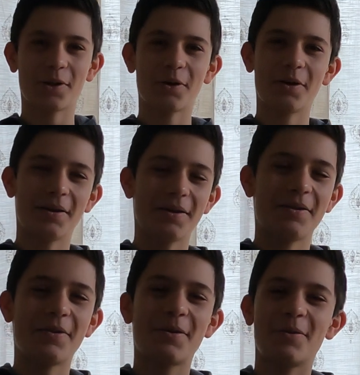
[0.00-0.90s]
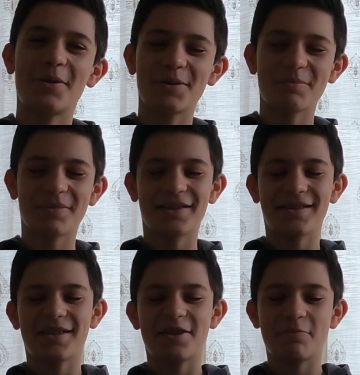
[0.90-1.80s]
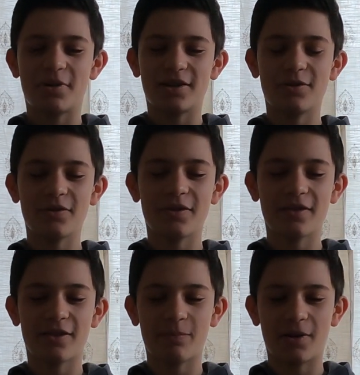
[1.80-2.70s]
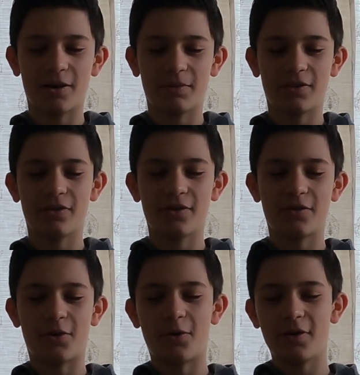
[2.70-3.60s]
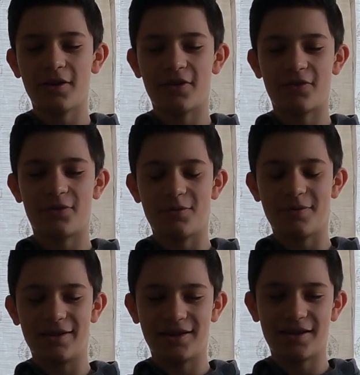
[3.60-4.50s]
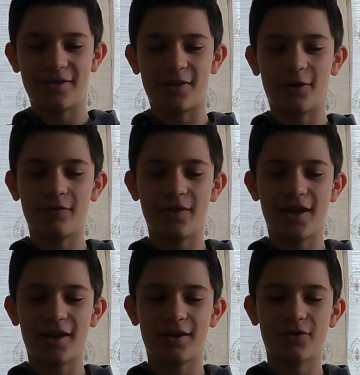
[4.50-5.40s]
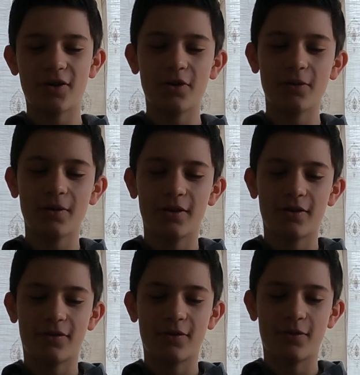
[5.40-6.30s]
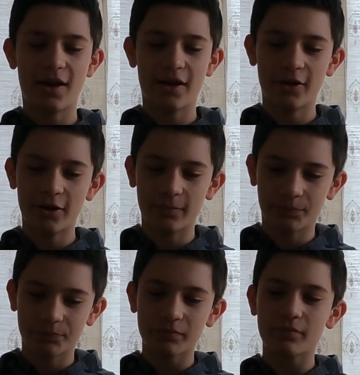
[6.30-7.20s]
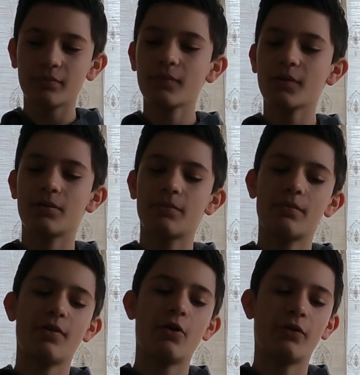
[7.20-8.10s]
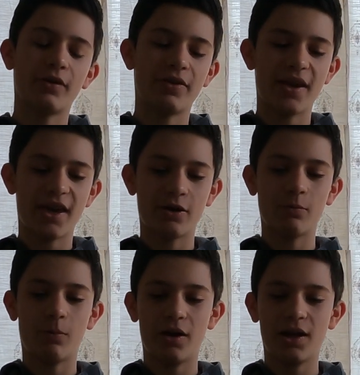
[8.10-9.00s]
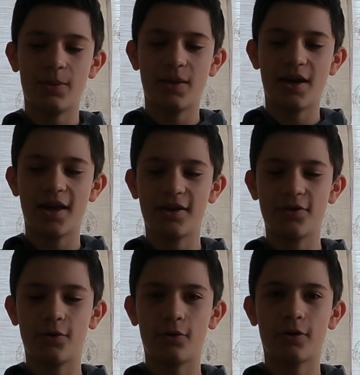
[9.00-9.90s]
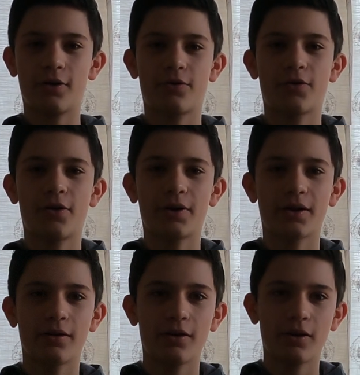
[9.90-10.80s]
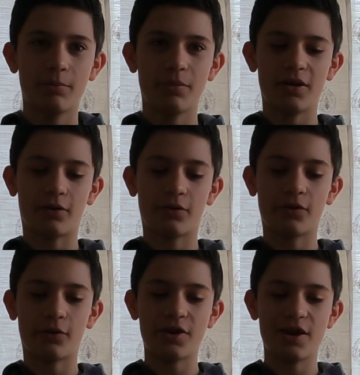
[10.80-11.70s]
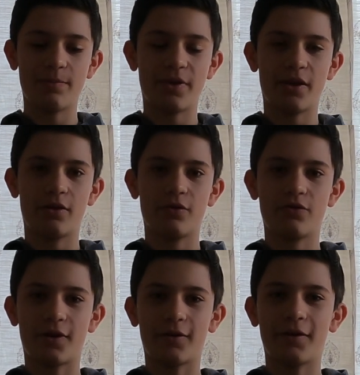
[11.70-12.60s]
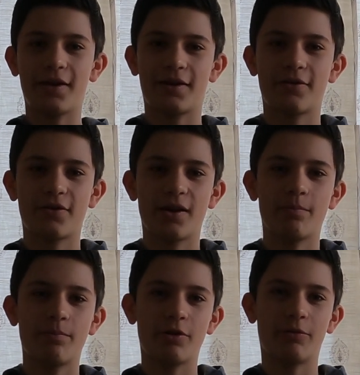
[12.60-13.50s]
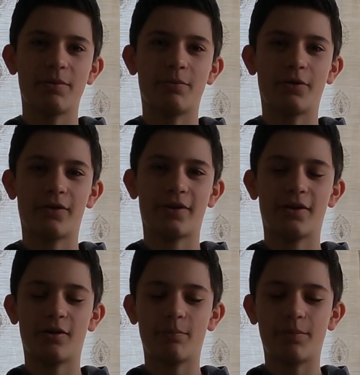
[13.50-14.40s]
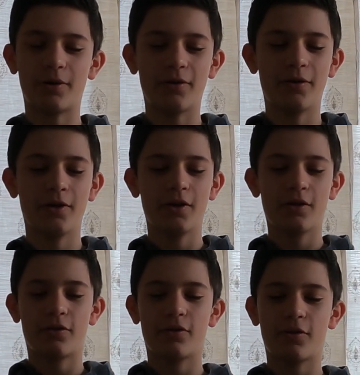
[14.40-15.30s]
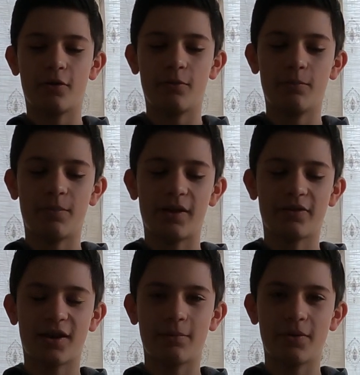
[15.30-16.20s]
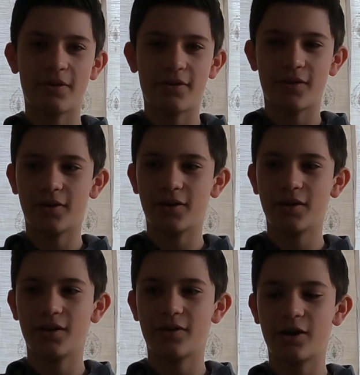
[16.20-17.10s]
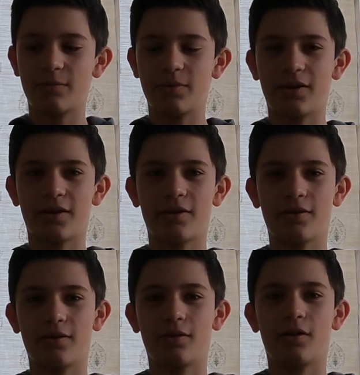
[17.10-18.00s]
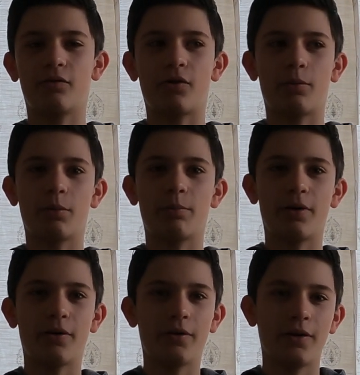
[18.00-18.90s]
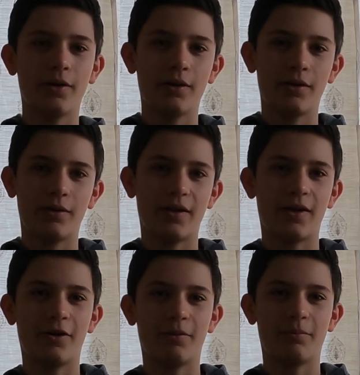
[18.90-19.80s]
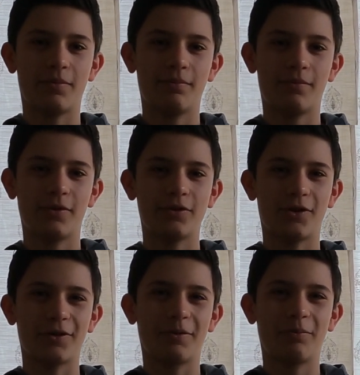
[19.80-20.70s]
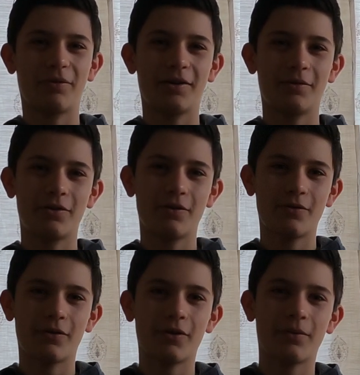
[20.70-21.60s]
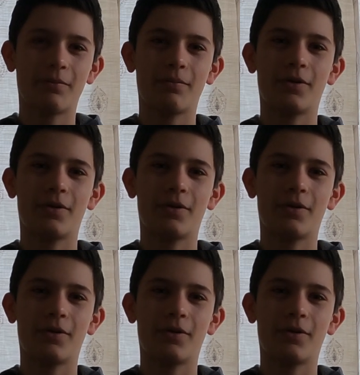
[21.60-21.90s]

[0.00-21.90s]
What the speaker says: Alright, so by doing this experiment, the goal is to dissolve the eggshell so that only the egg white and the egg yolk are showing, but it'll still keep the general egg shape, but it'll be more like a ball. So by the time this is done, it's gonna be like a rubber ball that a dog would play with usually.